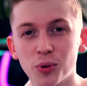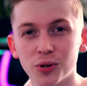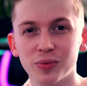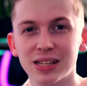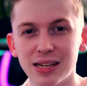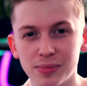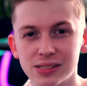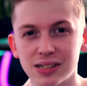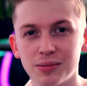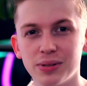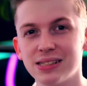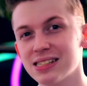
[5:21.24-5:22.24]
important with
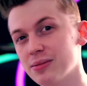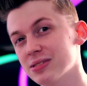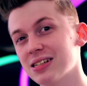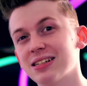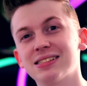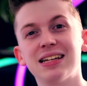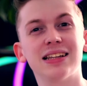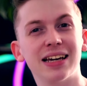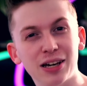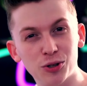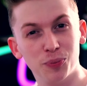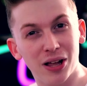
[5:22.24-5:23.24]
Amazon, because Amazon is not
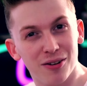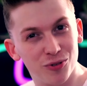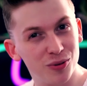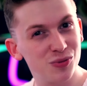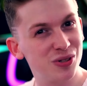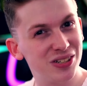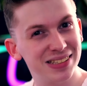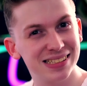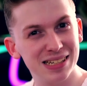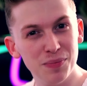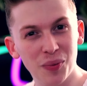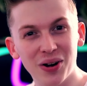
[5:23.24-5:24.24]
like other platforms where you can
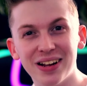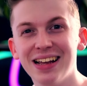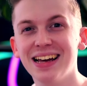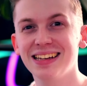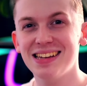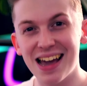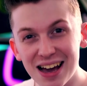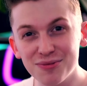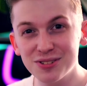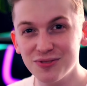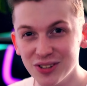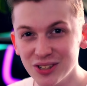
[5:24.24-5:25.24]
skimp on it. You
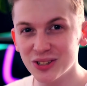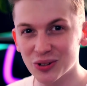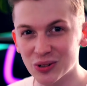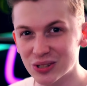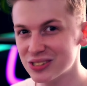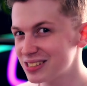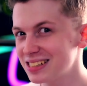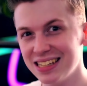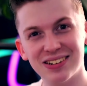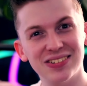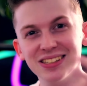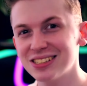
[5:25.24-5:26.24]
have to fill your orders. You
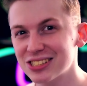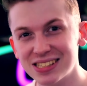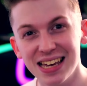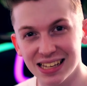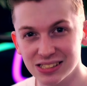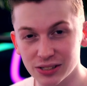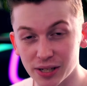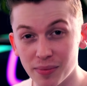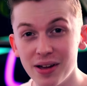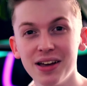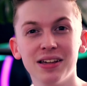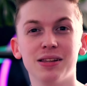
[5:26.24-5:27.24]
can't really just cancel
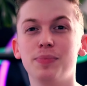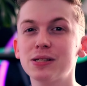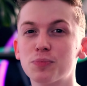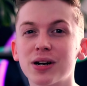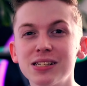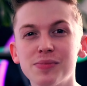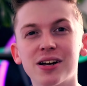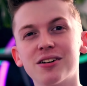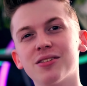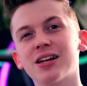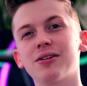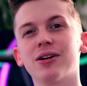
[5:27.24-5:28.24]
them. The best price
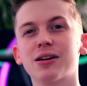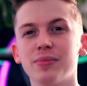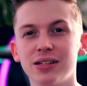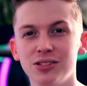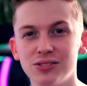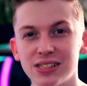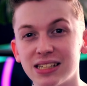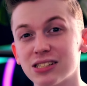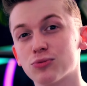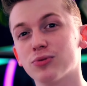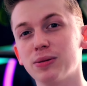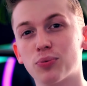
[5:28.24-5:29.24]
monitor that I recommend using
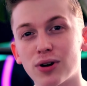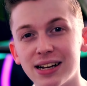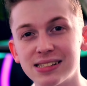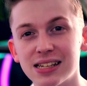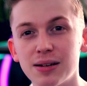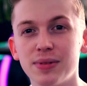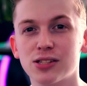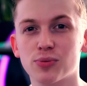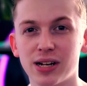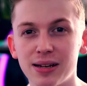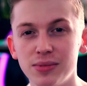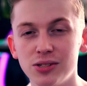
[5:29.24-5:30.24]
is RepriceHub. That's
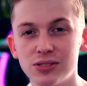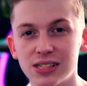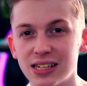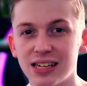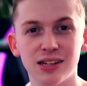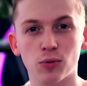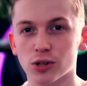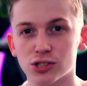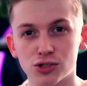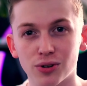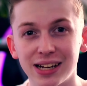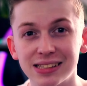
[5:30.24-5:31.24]
what I'm using, and it
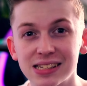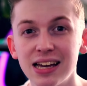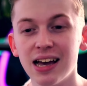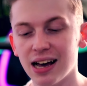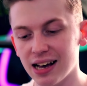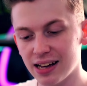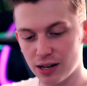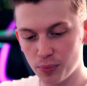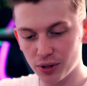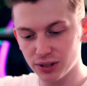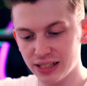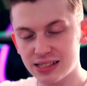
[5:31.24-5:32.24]
works great. And I'll
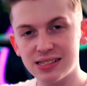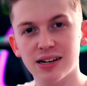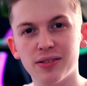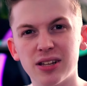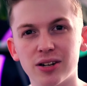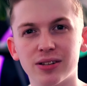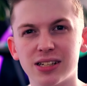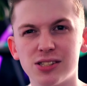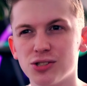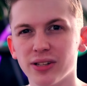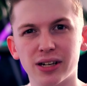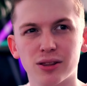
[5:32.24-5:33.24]
put a link down there that
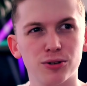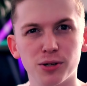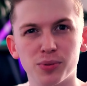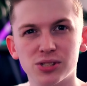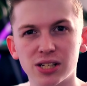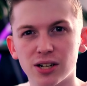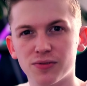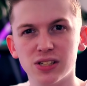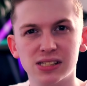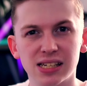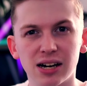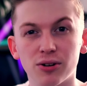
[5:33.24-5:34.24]
gets you like a 30% off
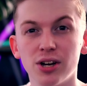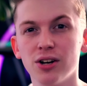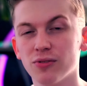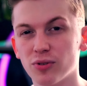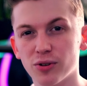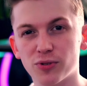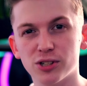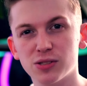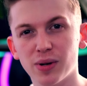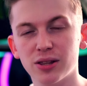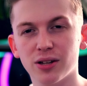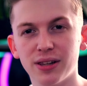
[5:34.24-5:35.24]
discount for the
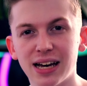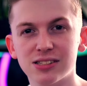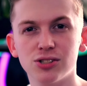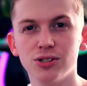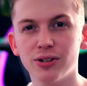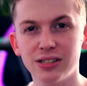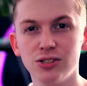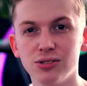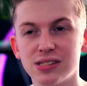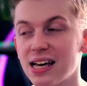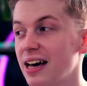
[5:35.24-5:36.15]
first month on that, so you can go ahead and use